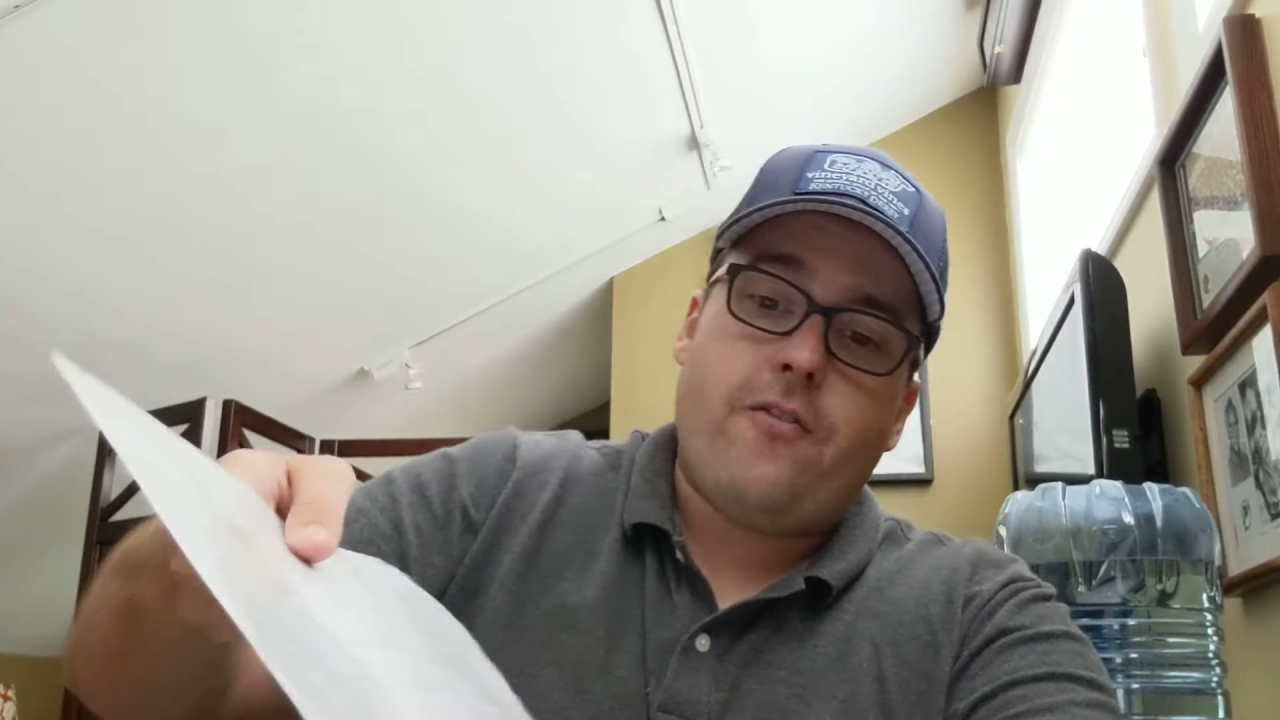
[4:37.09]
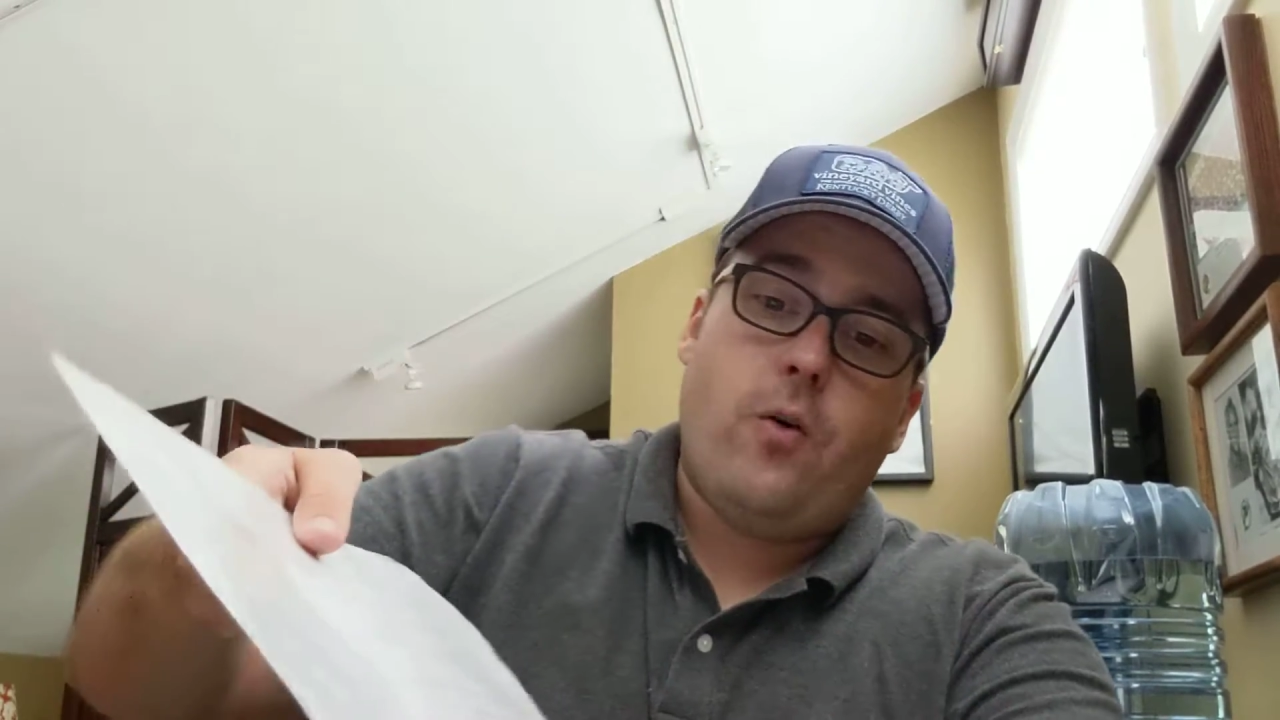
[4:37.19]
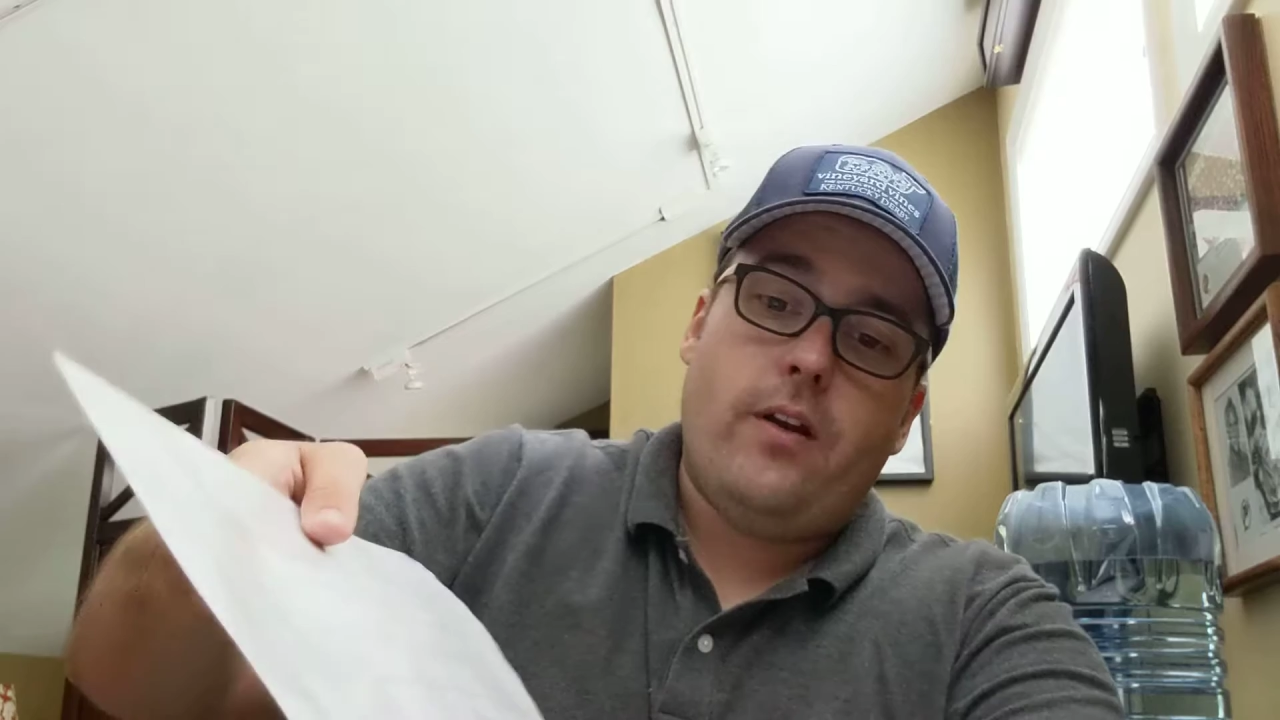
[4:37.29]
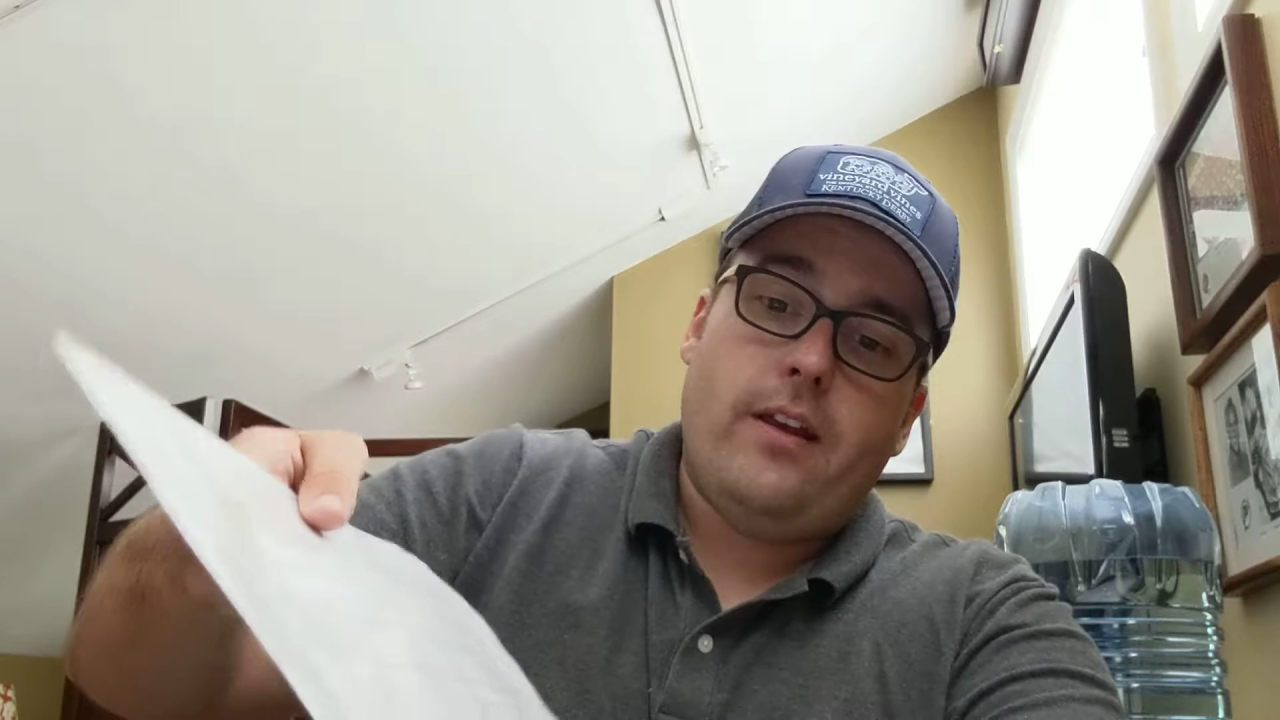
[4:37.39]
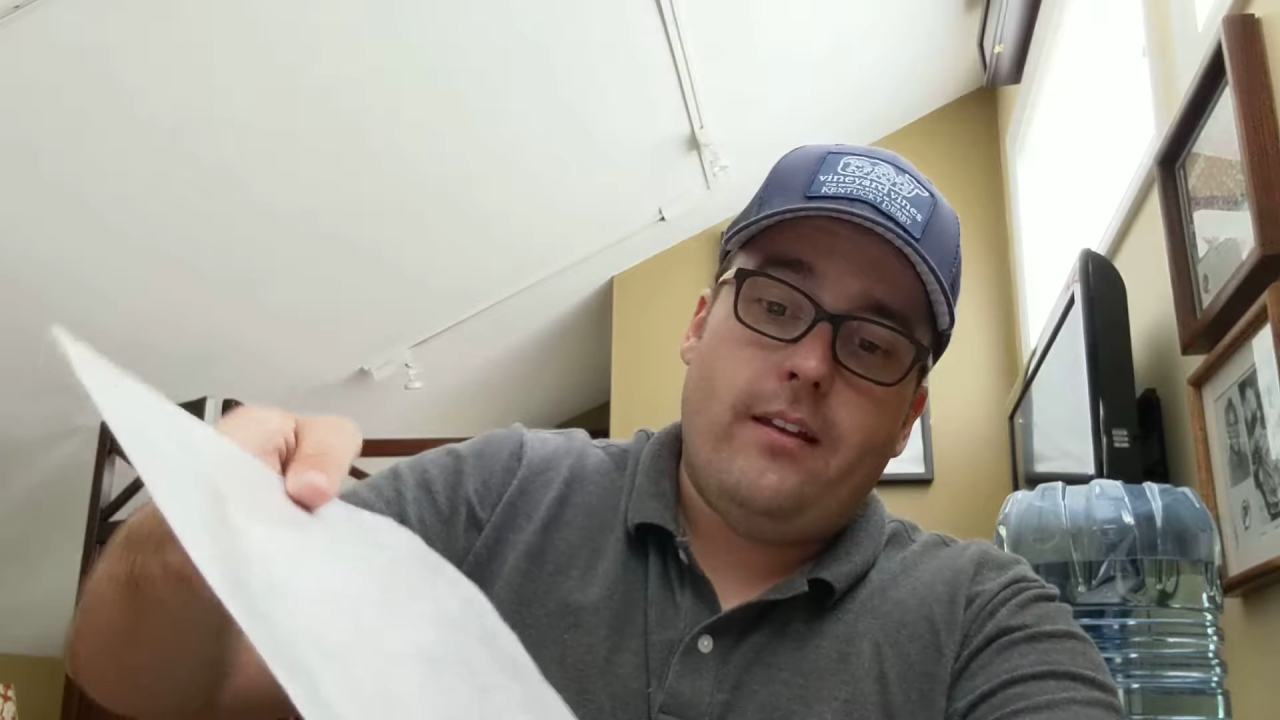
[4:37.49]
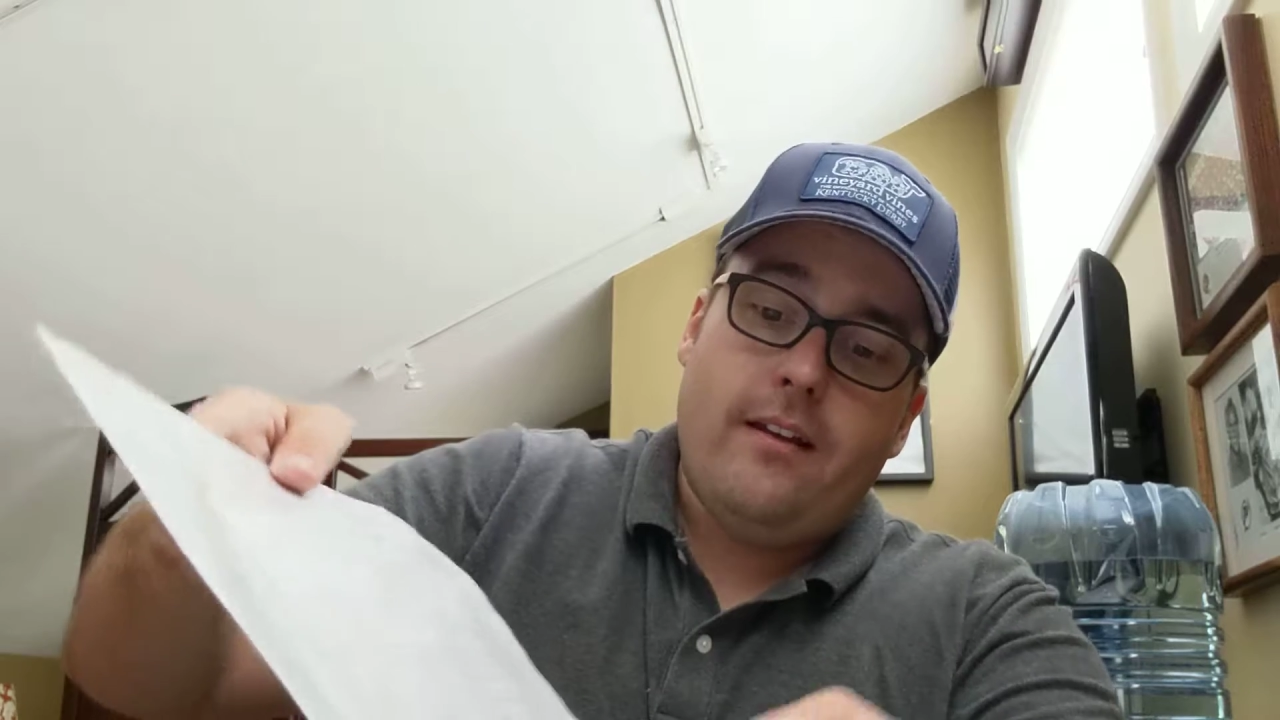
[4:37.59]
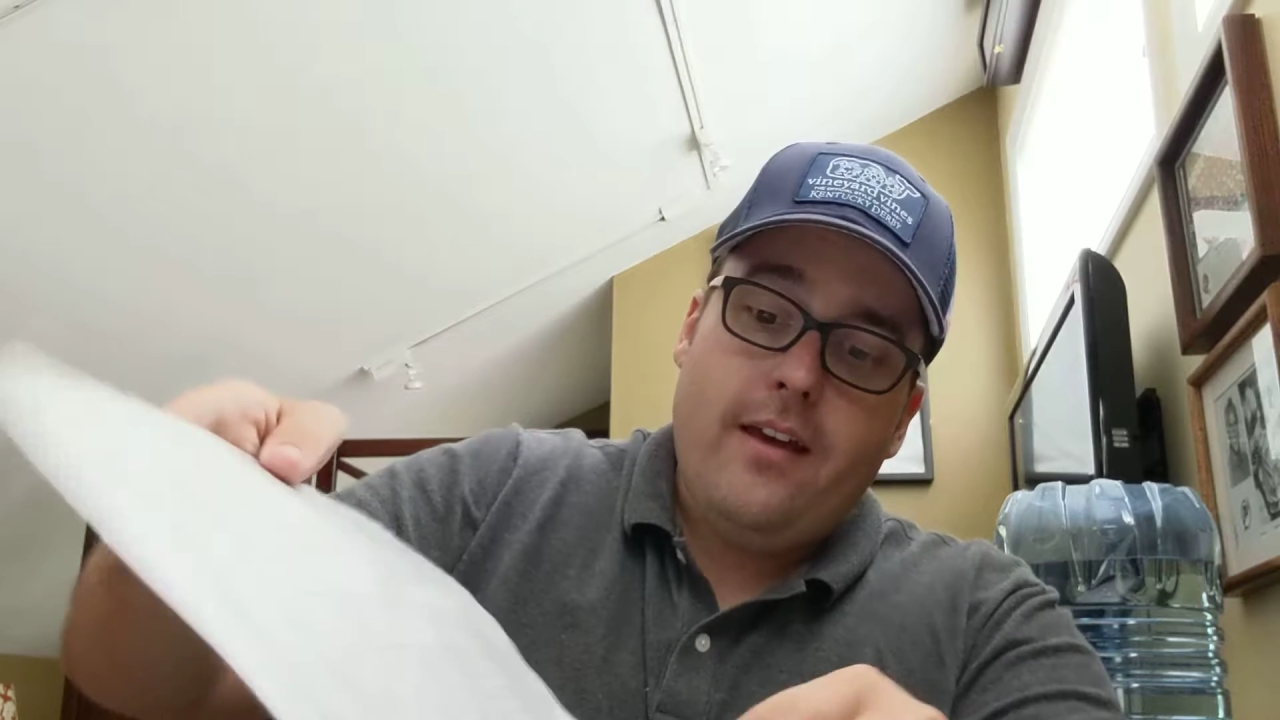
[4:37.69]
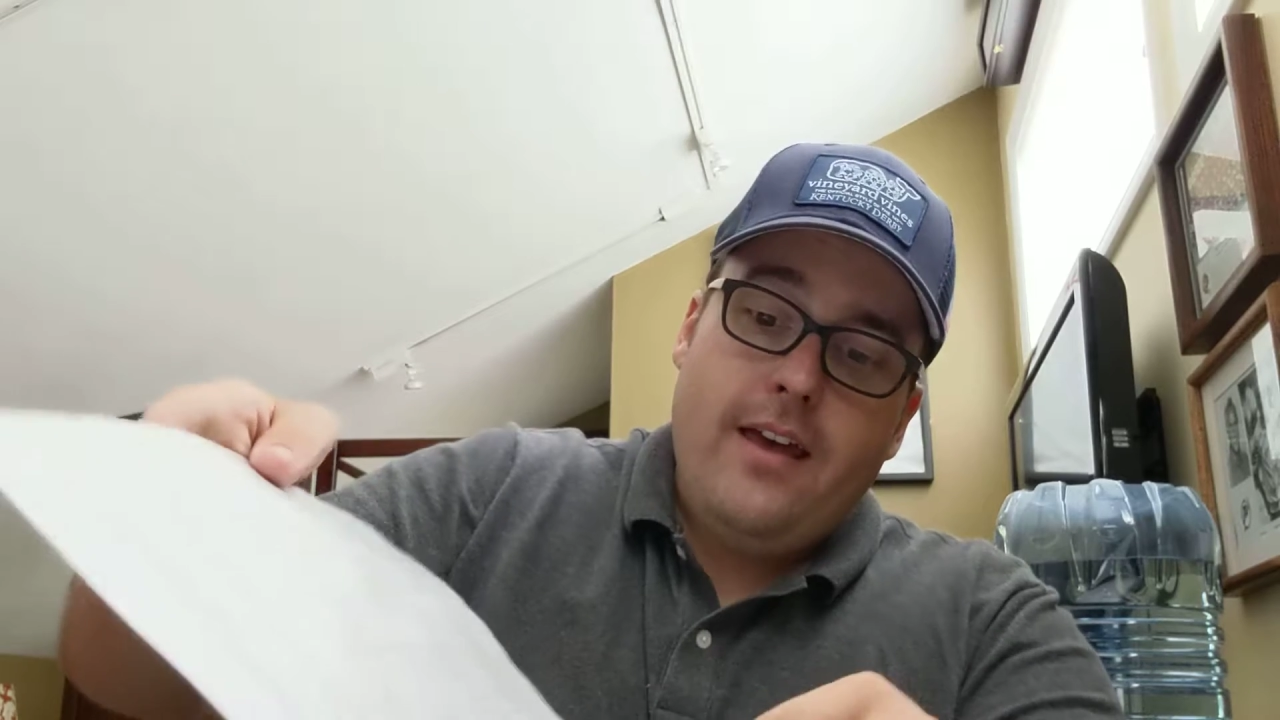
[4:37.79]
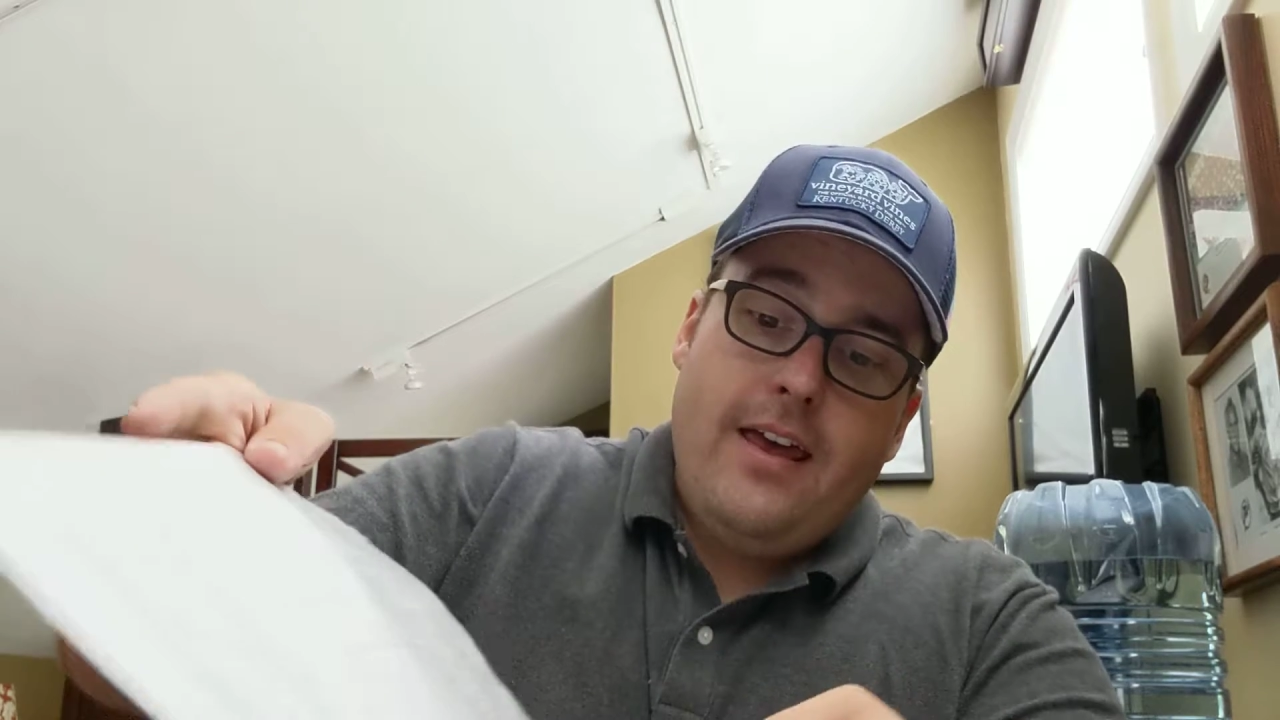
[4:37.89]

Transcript: thrown in,